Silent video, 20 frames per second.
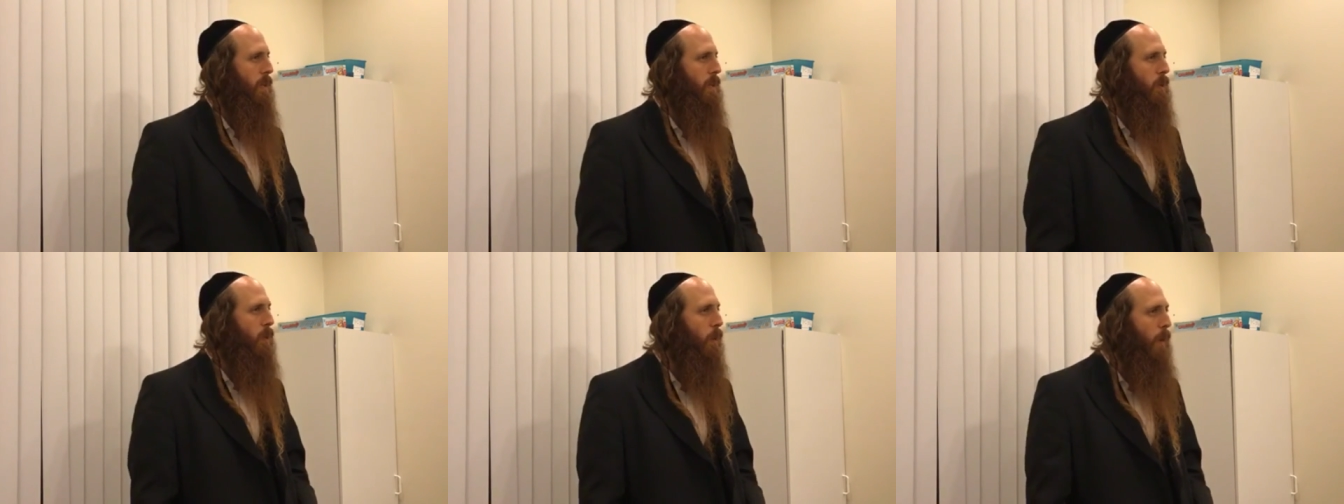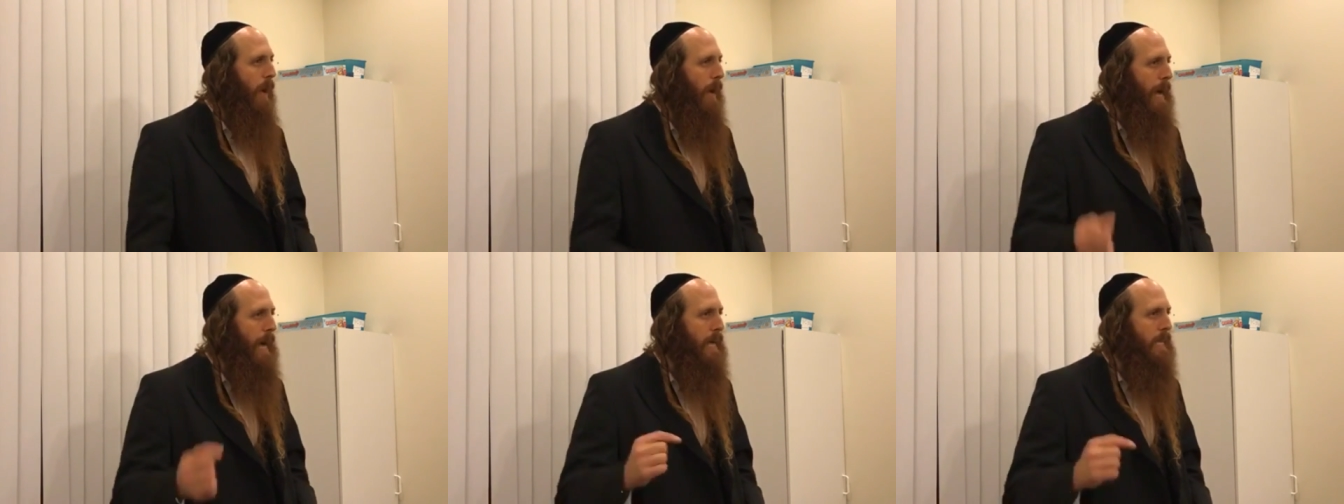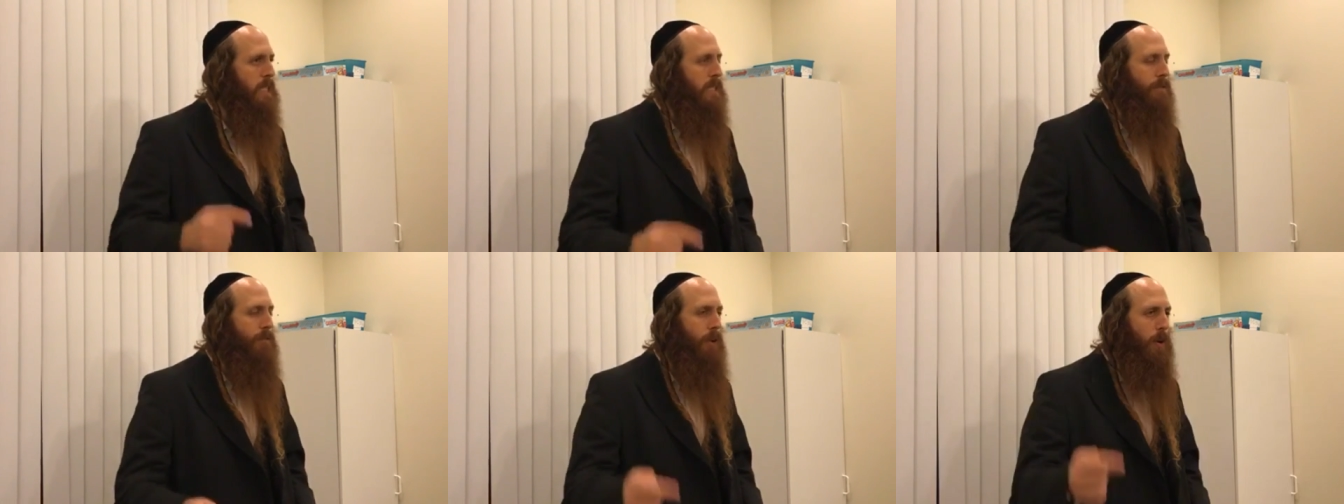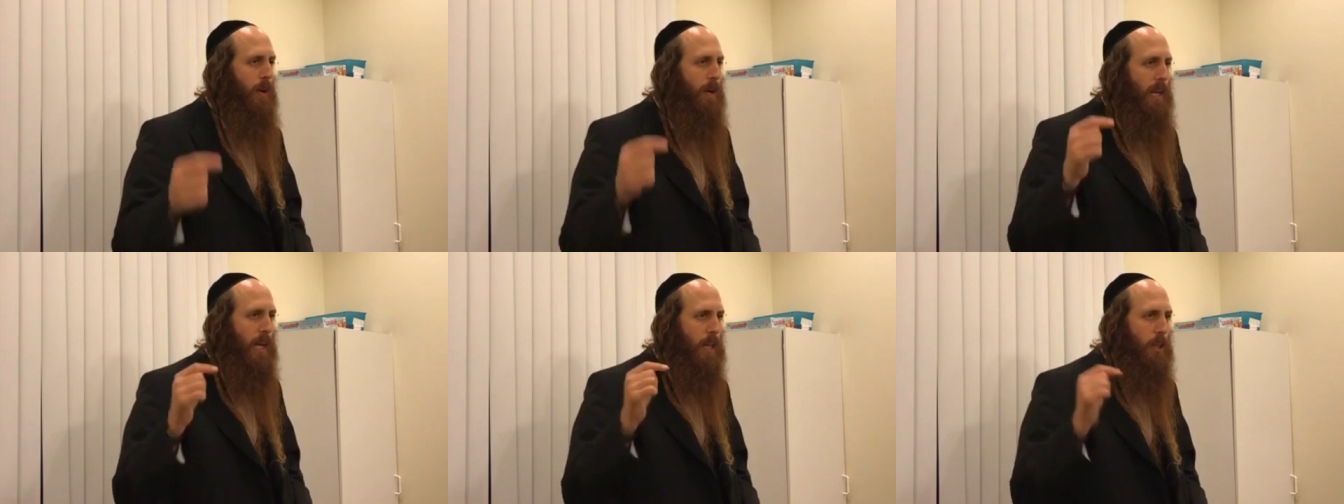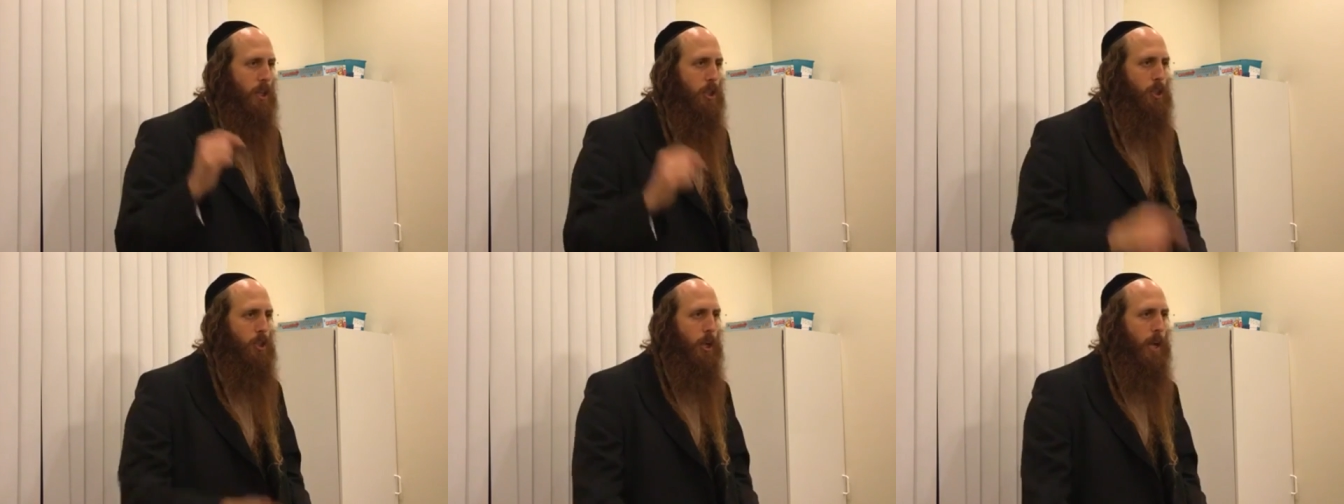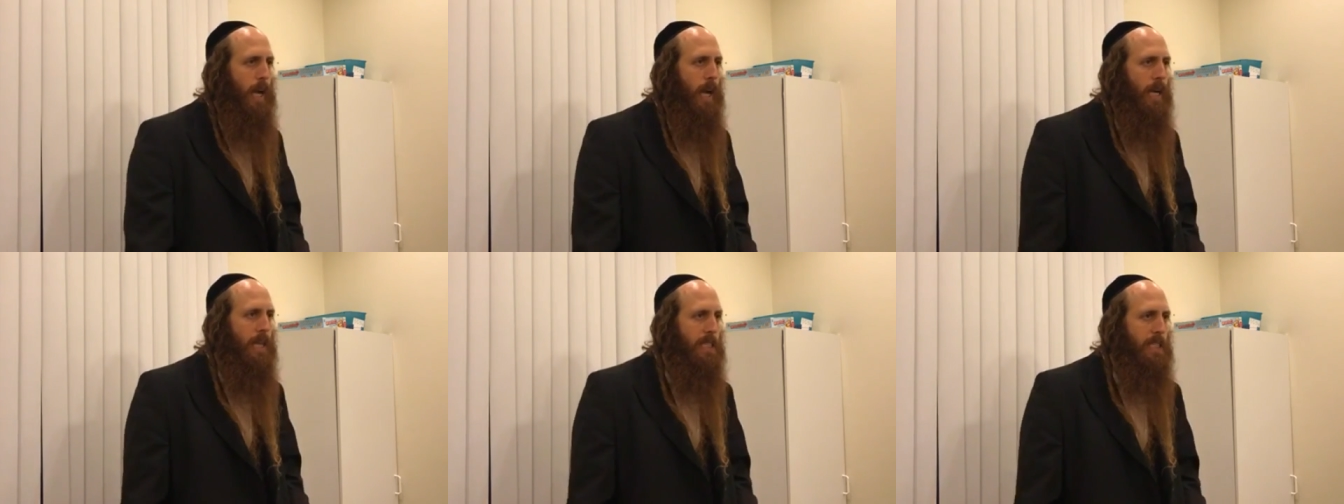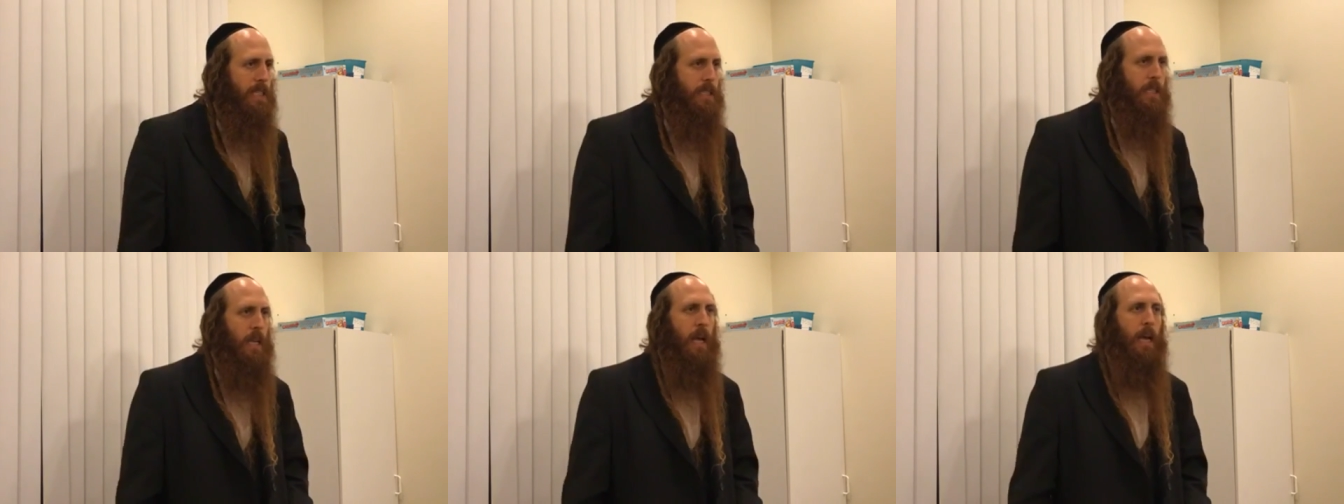To ask for another
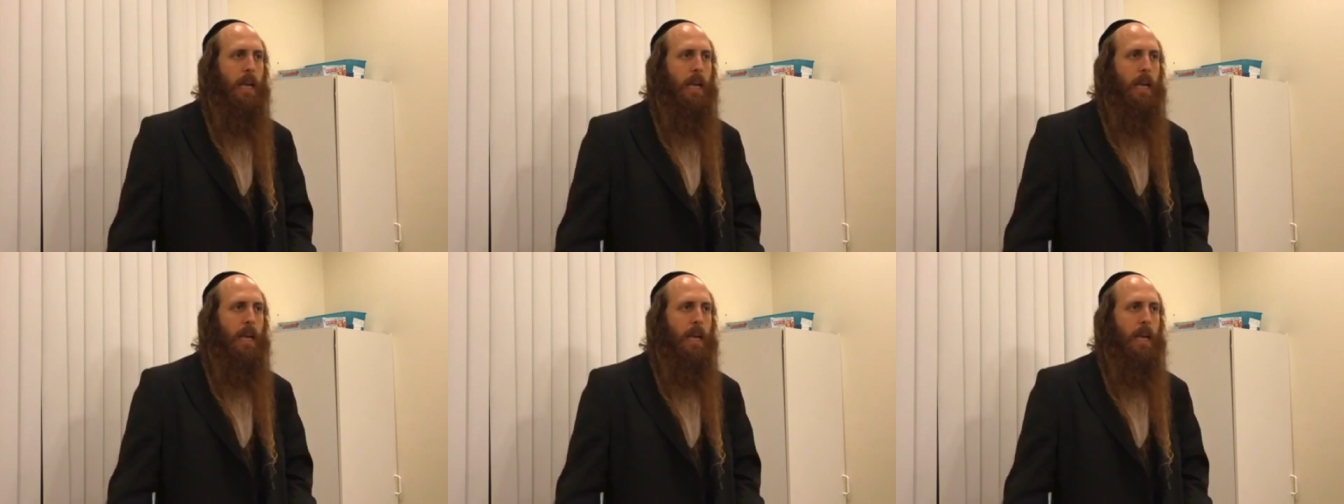chance,